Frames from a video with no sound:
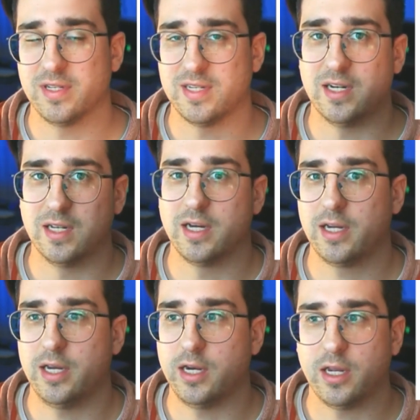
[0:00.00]
that's on a lot
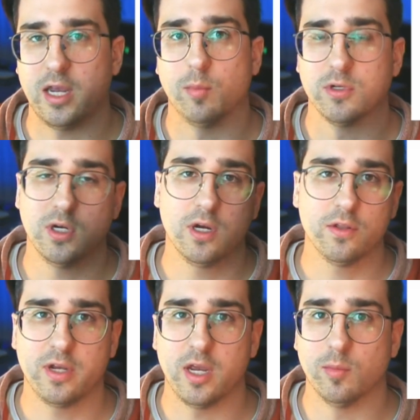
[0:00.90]
of Canon cameras and
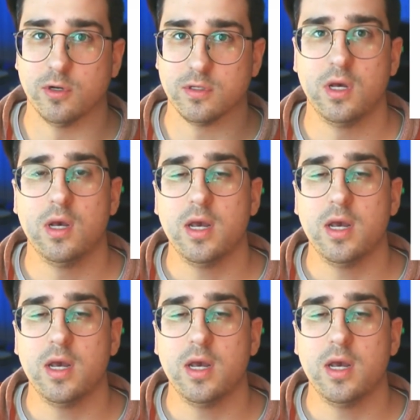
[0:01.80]
other cameras